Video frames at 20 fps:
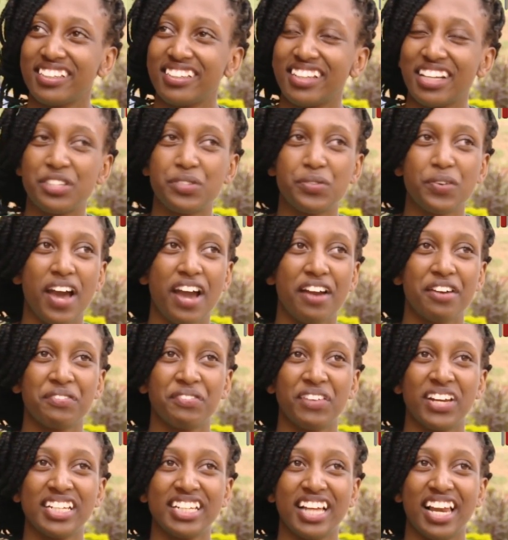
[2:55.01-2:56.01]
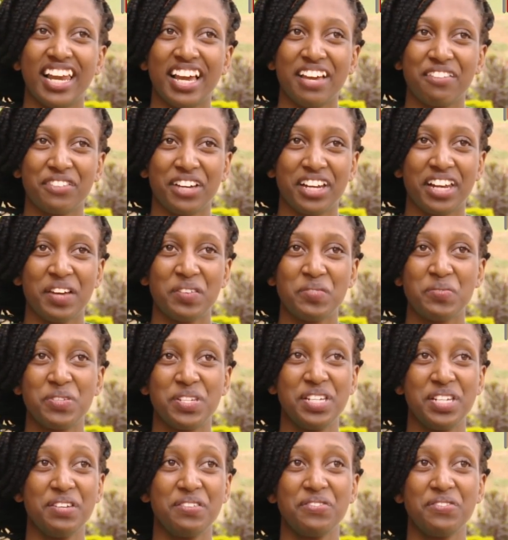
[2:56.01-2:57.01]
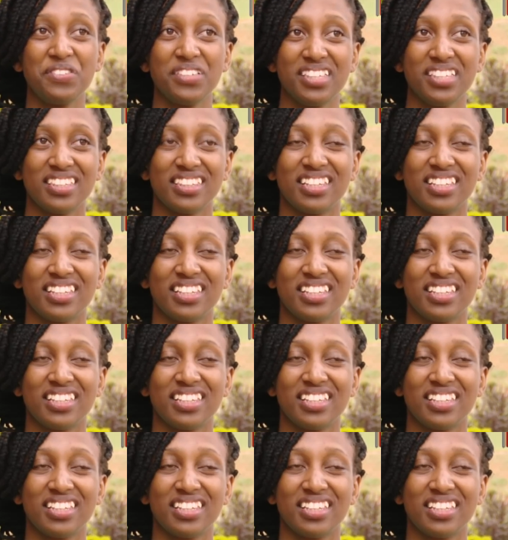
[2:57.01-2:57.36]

That's why I remained alive, and I believe